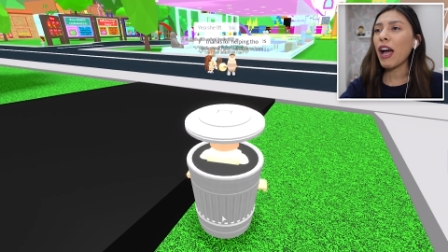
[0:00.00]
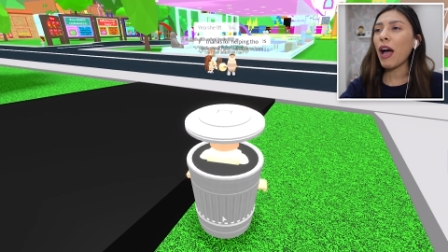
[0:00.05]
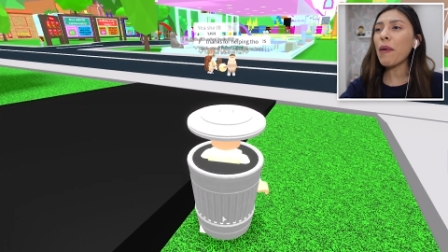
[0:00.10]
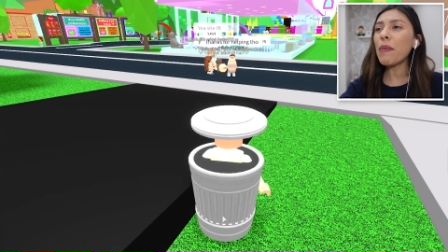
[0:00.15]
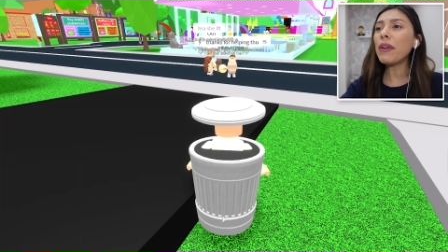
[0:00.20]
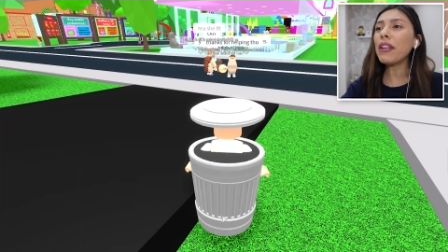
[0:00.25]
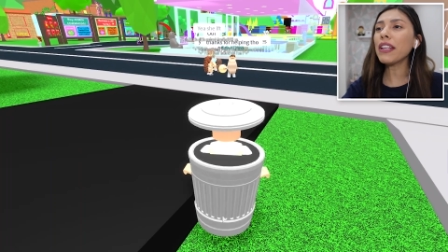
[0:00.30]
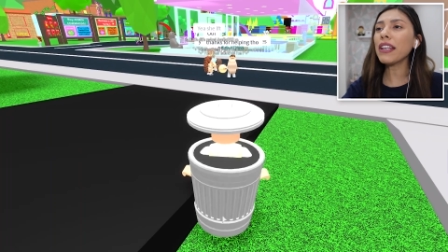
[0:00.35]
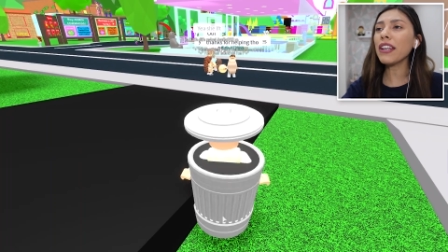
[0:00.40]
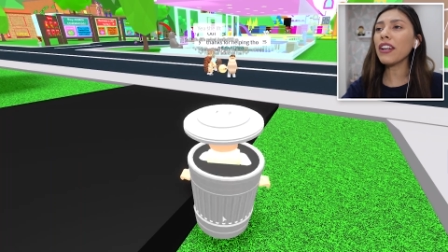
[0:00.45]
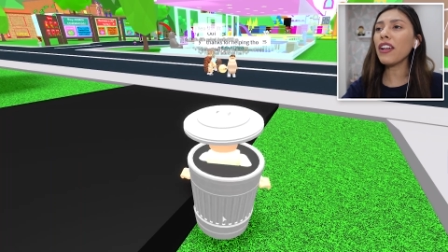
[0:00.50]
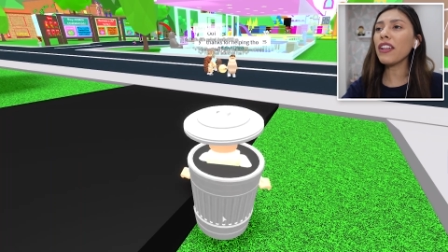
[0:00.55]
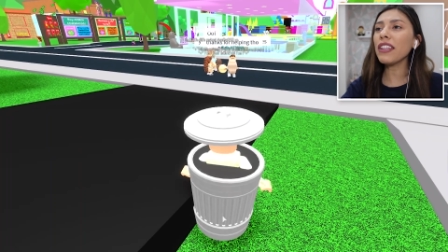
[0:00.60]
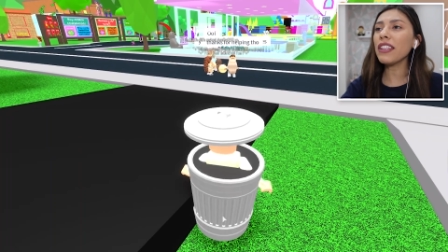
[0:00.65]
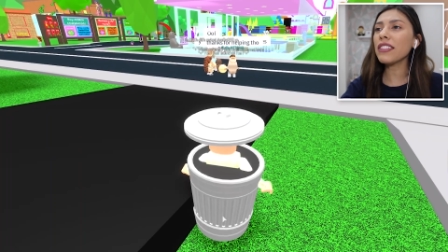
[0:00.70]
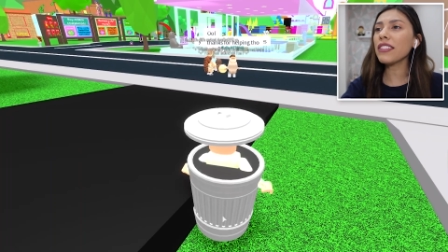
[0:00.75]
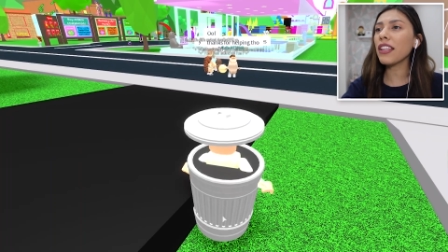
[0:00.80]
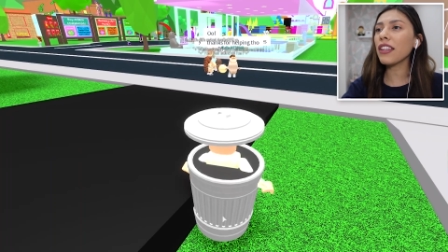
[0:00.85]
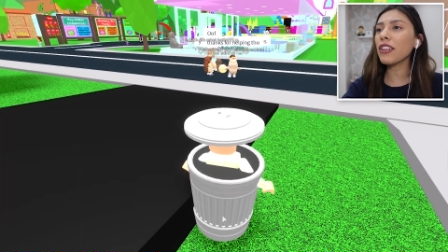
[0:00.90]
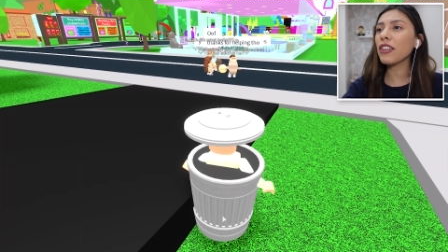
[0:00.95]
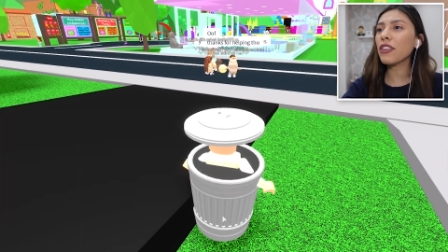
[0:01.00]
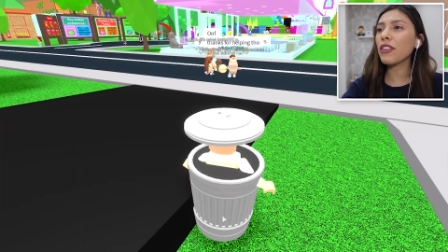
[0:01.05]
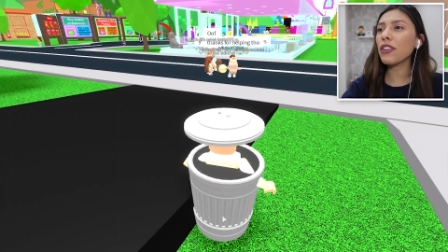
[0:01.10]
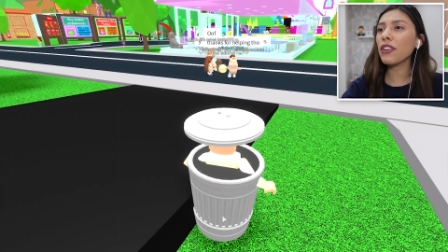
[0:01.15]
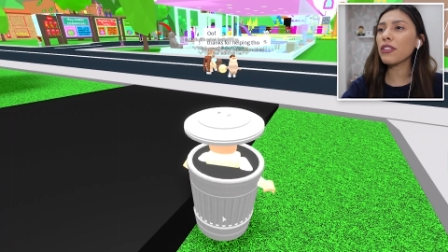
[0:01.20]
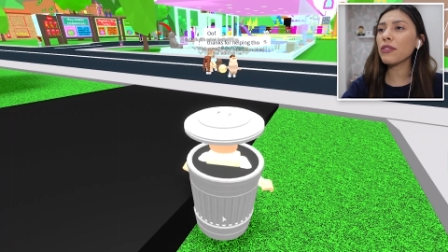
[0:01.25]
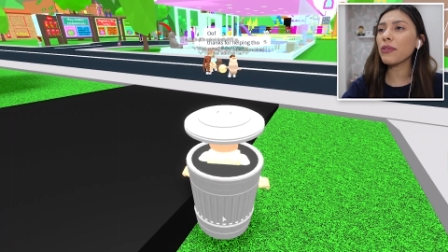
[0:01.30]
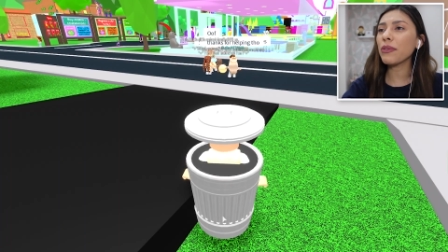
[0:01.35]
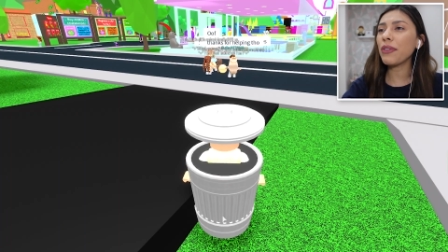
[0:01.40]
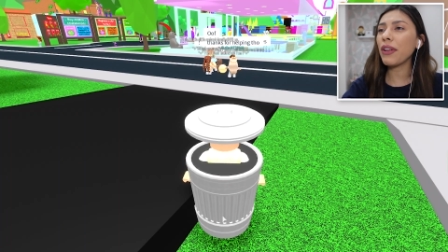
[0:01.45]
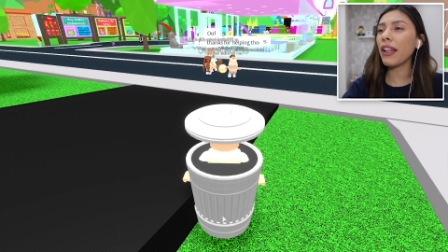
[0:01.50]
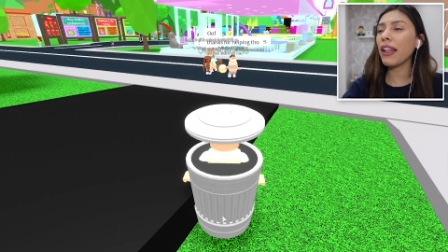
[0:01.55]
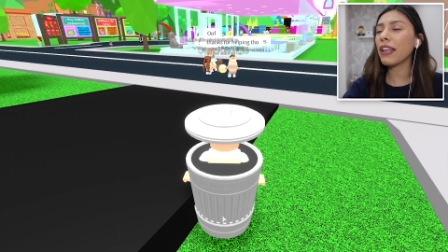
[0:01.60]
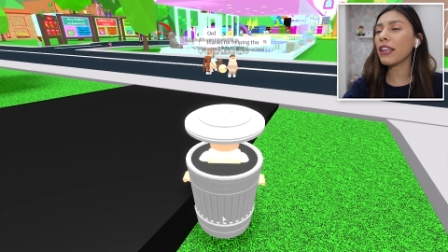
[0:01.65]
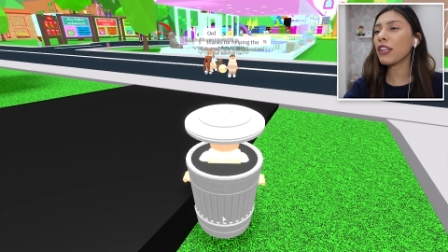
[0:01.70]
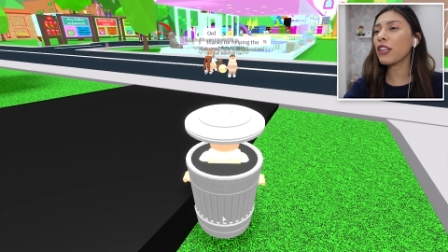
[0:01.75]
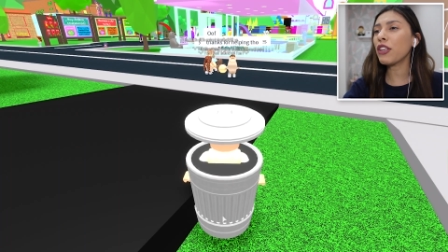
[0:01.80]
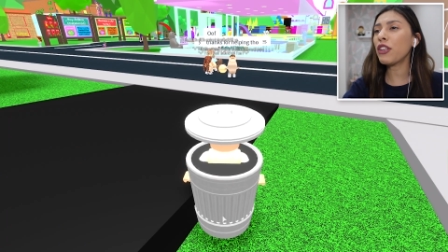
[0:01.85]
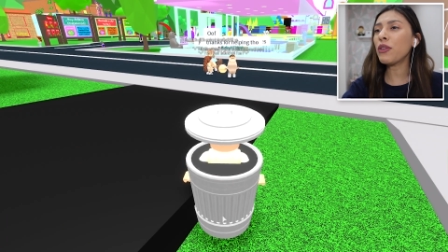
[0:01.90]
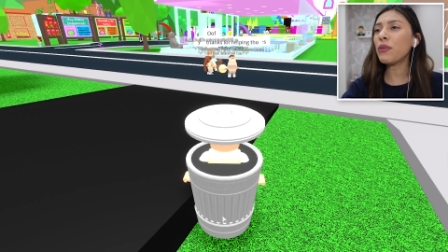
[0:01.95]
I mean, look at all these other girls with their
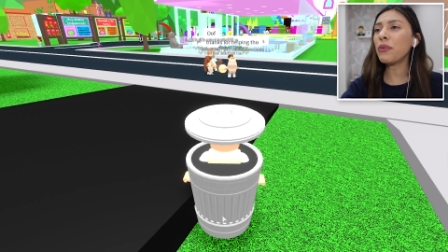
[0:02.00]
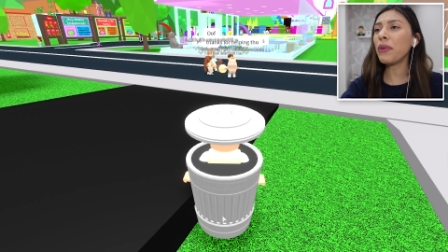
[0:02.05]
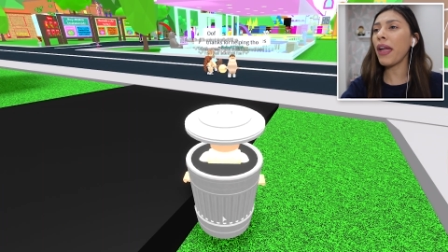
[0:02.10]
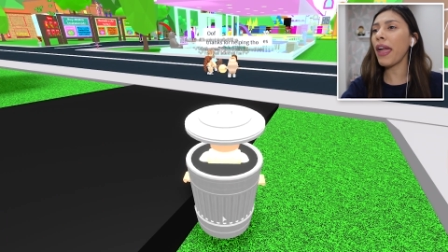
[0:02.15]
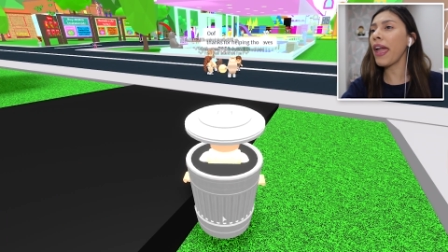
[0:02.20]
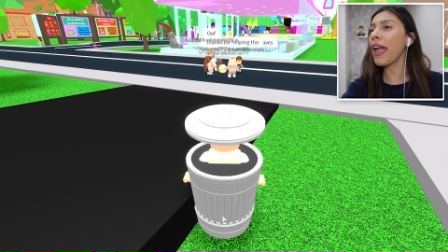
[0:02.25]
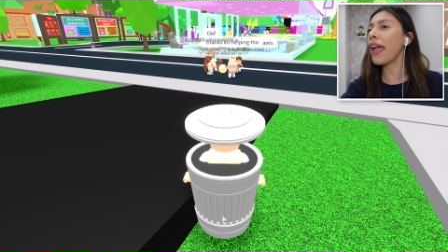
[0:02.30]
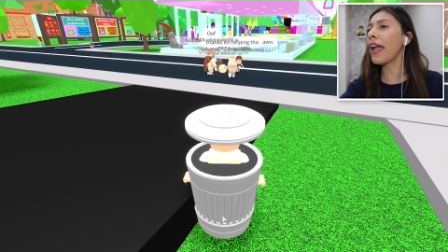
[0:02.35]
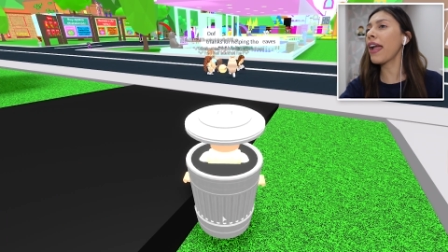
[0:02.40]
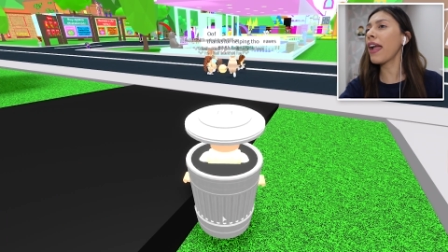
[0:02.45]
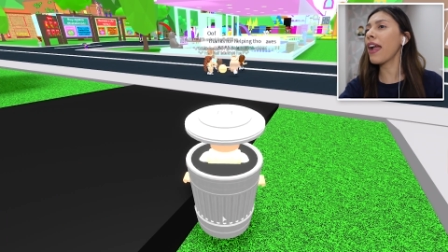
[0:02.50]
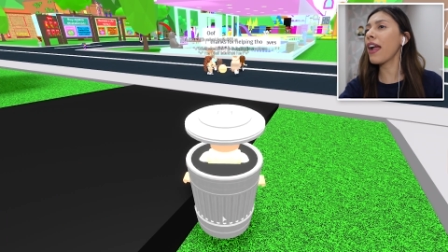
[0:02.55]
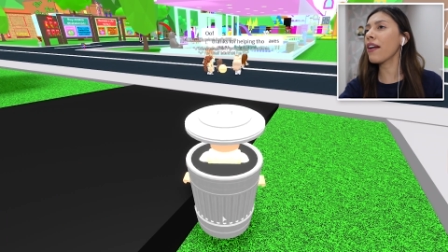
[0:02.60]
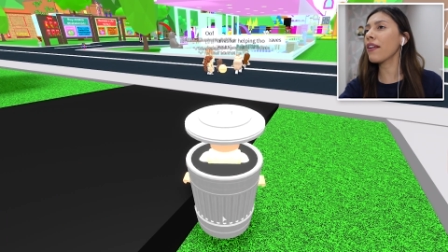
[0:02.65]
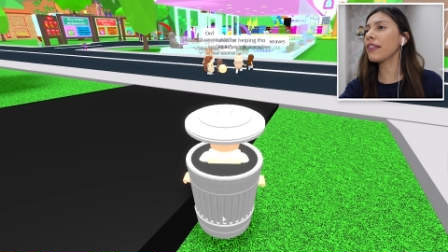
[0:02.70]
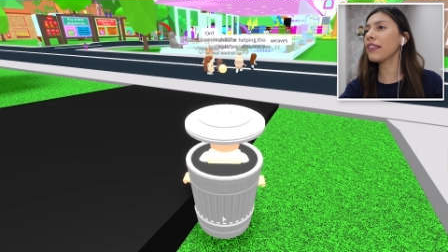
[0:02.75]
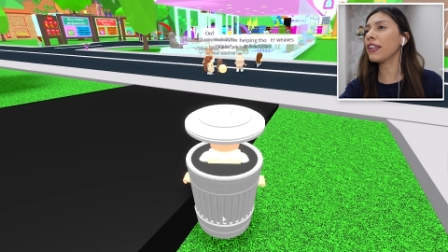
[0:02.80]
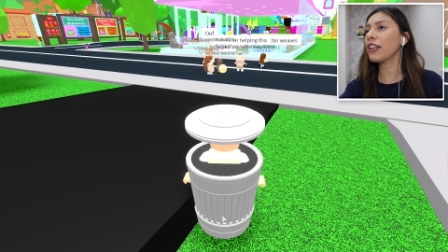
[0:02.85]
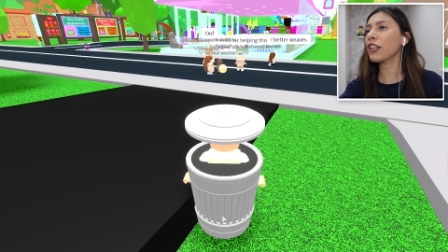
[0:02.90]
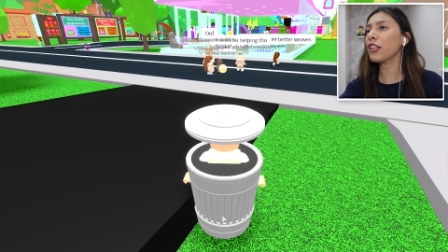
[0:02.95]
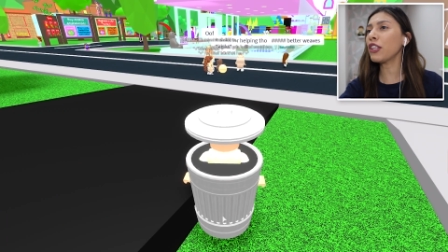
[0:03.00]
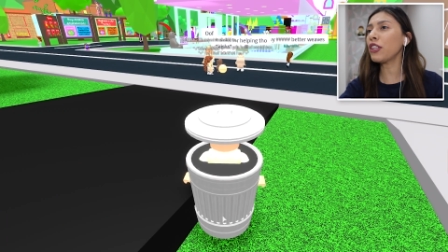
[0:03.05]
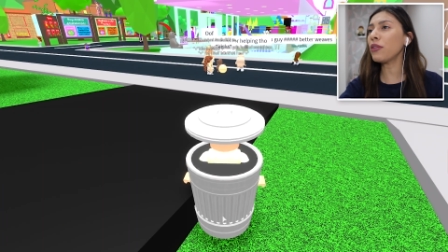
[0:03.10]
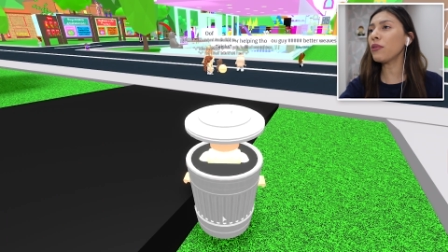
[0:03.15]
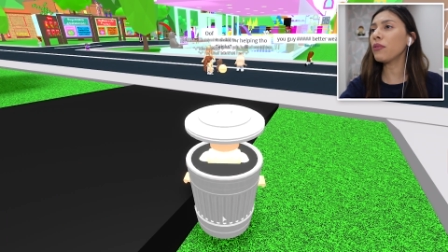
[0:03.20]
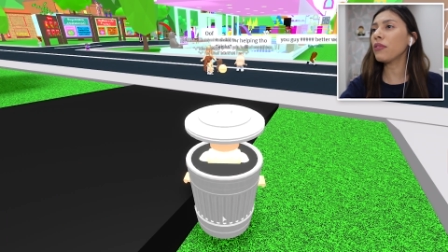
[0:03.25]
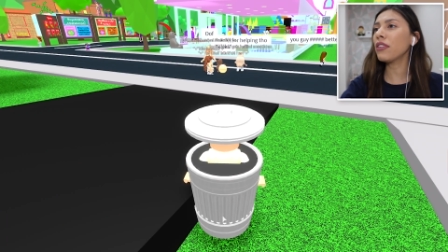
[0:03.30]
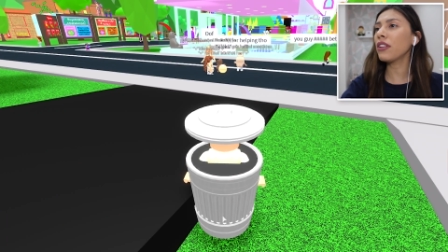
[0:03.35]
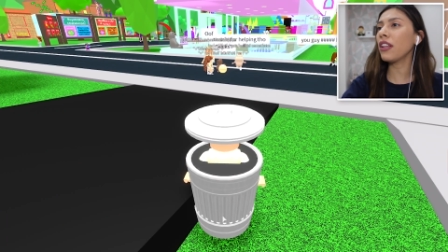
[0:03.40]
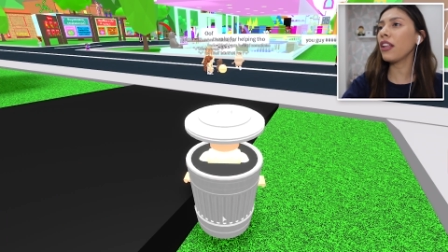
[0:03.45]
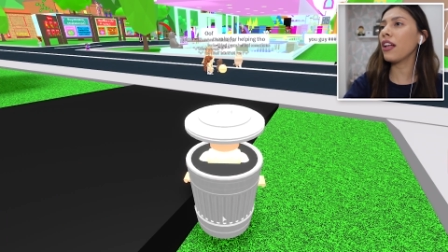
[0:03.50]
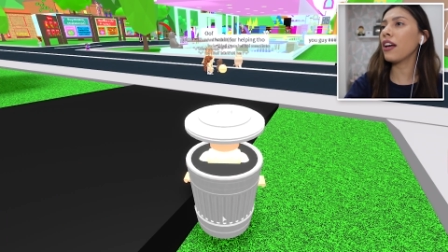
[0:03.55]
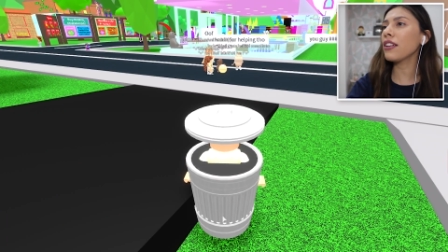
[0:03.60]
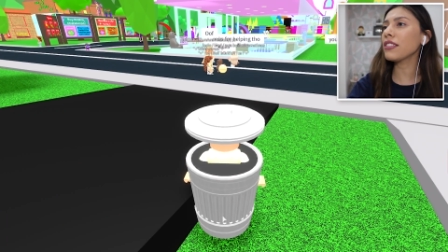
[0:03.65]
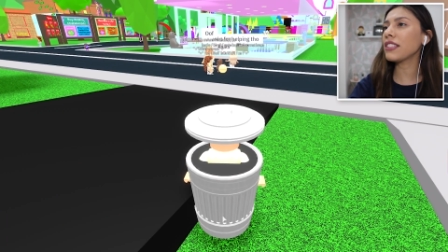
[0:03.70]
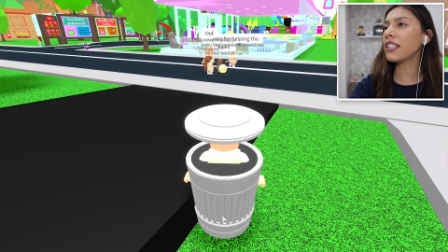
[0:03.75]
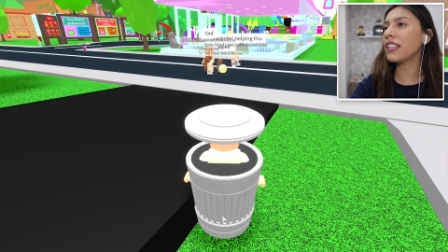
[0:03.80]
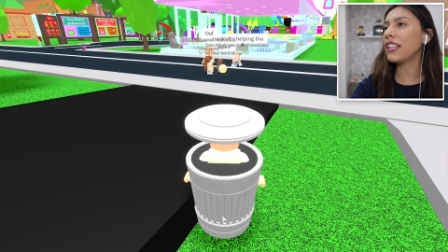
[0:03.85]
like cute hair and their cute clothes,